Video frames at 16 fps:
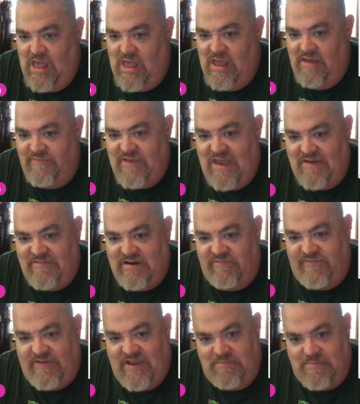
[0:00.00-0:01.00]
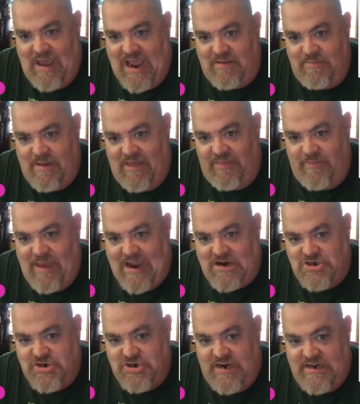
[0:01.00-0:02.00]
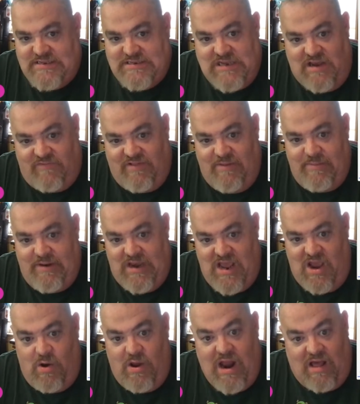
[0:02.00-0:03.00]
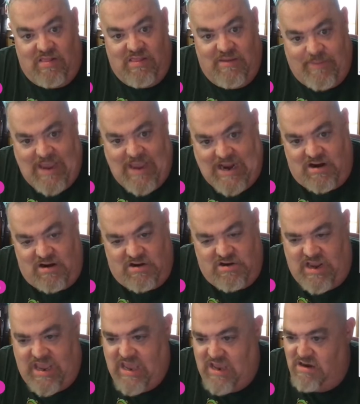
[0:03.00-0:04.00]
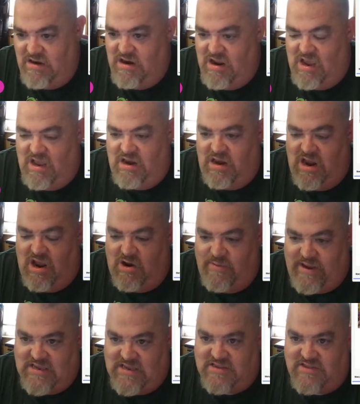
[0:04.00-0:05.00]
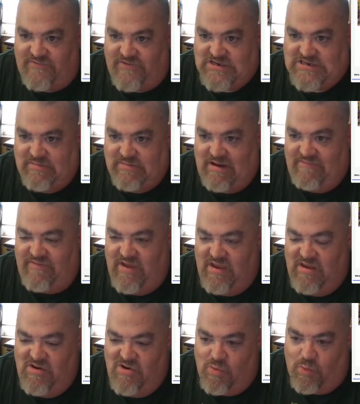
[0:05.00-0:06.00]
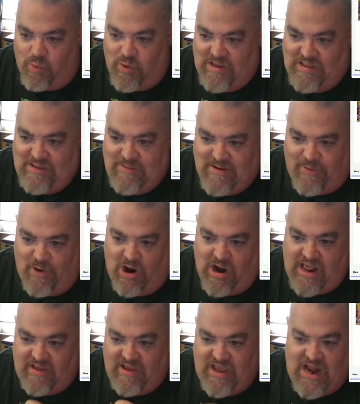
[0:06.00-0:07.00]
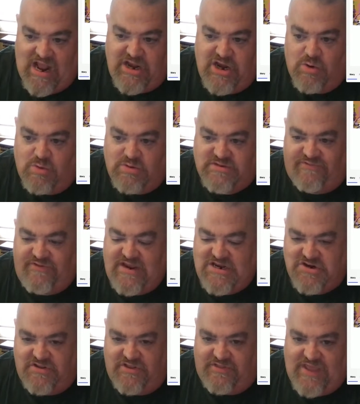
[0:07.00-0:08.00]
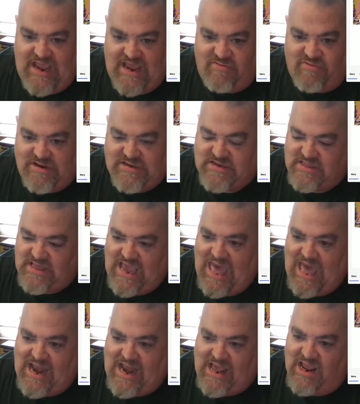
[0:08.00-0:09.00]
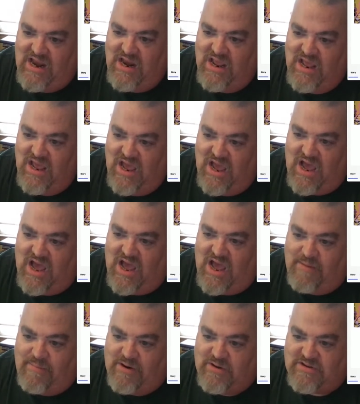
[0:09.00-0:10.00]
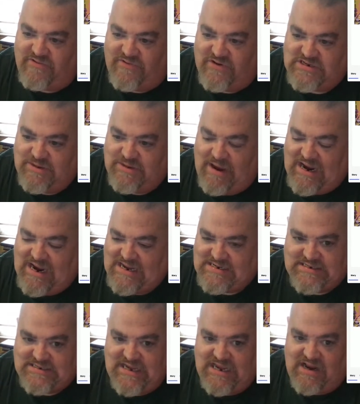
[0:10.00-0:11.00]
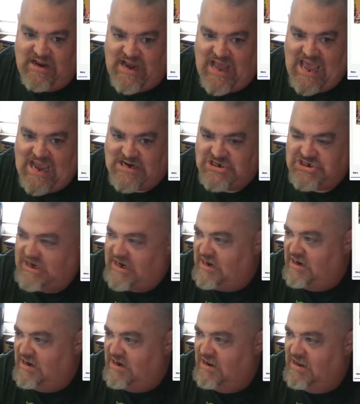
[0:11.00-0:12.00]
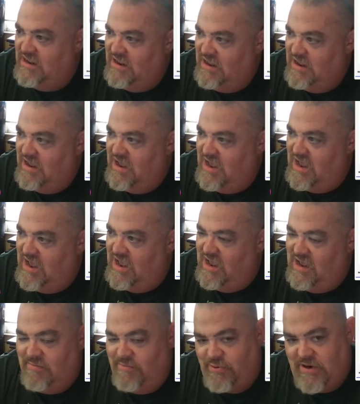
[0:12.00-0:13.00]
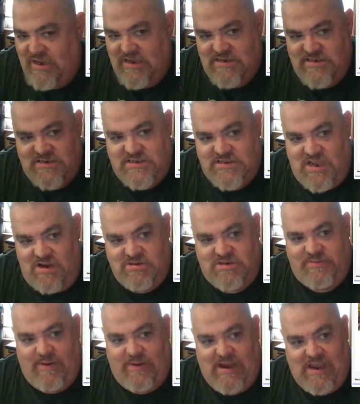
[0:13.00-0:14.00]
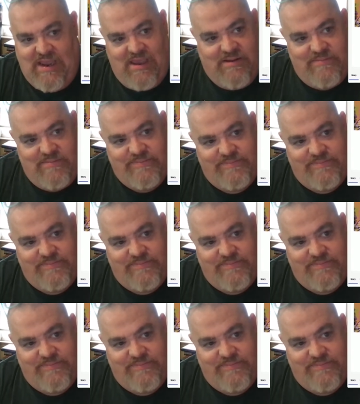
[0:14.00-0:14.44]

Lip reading: If you have any feedback about the Backer train itself, let me know, and I'll let Backerkit know, because it's the first time I've really been a part of it. I knew it was a feature that they had recently added, but it was the first time I got to see it in action, and I'm pretty stoked by it.